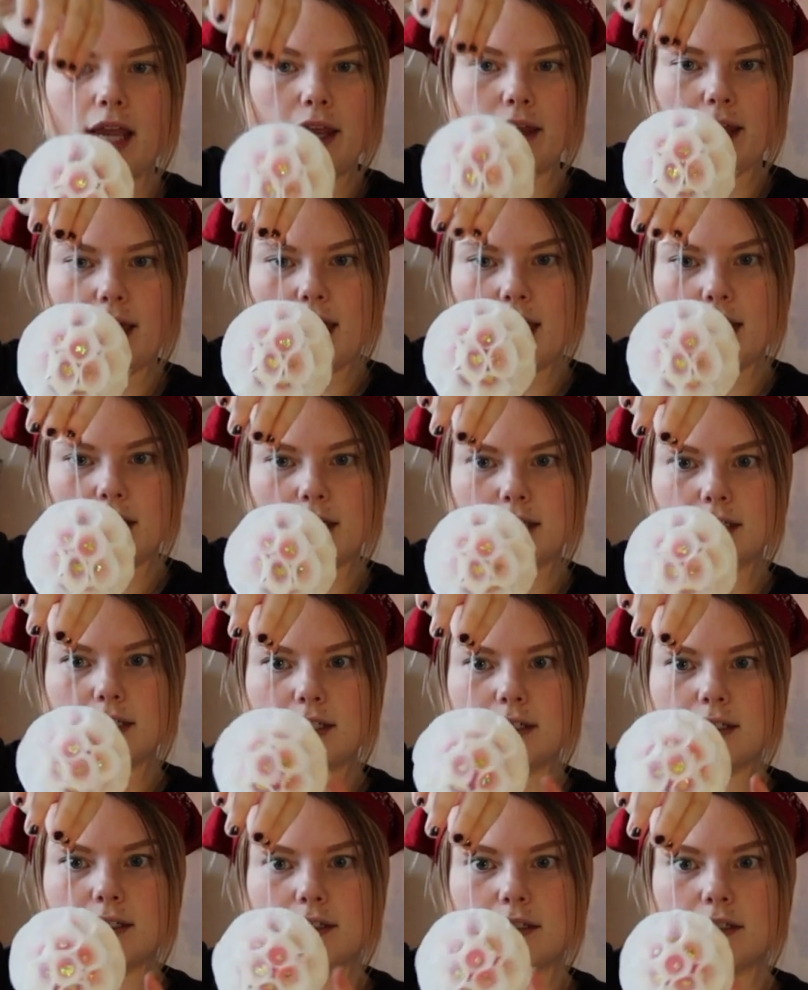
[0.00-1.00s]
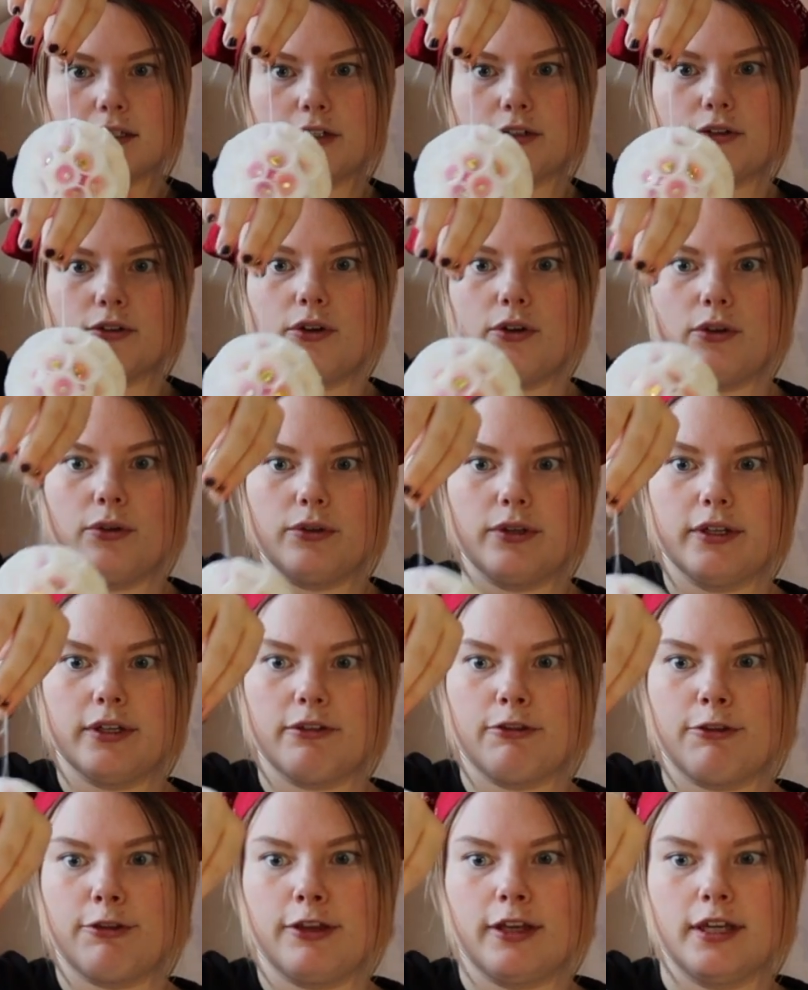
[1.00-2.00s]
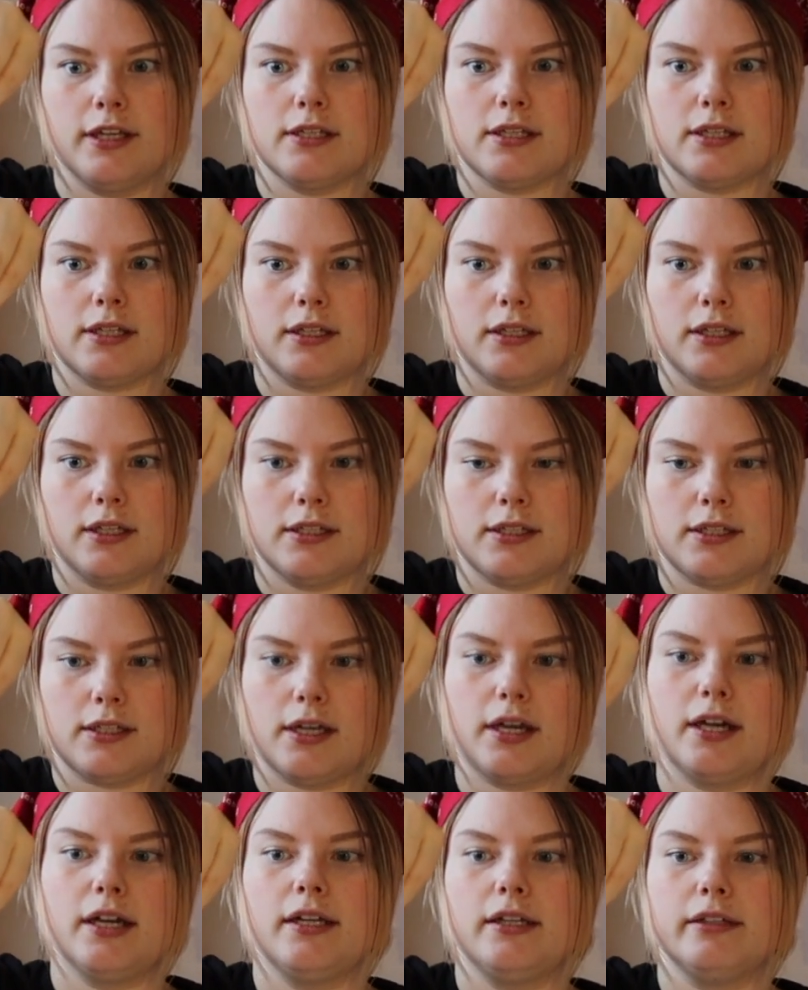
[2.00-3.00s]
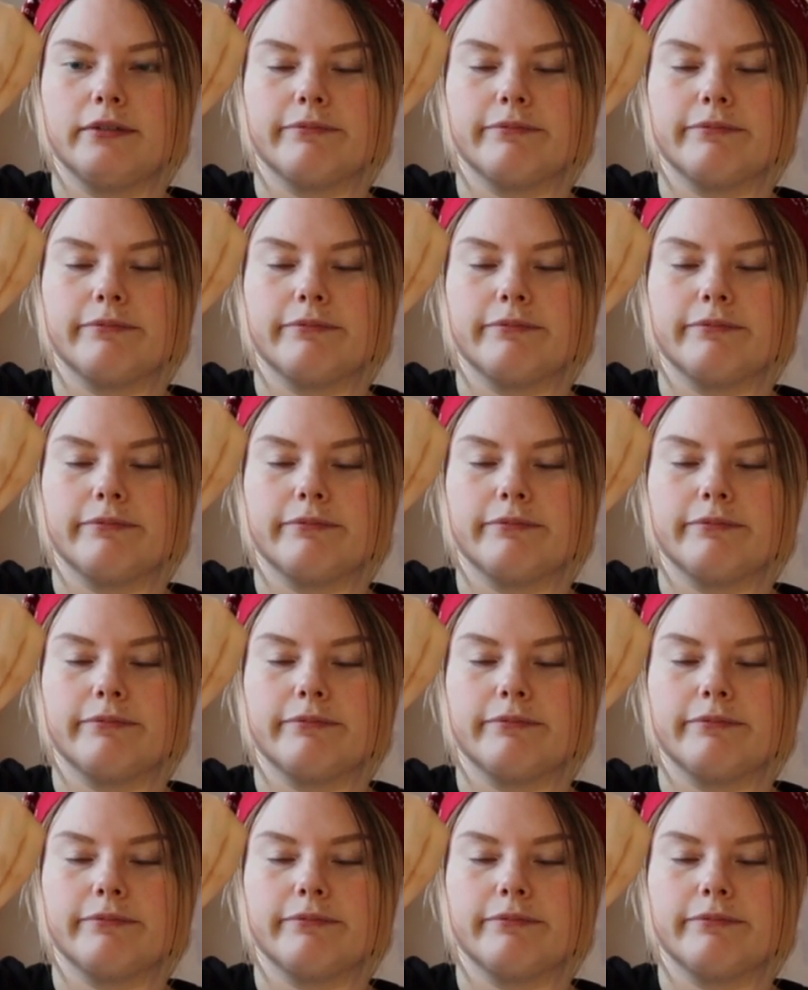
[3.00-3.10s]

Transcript: I added this little golden things inside.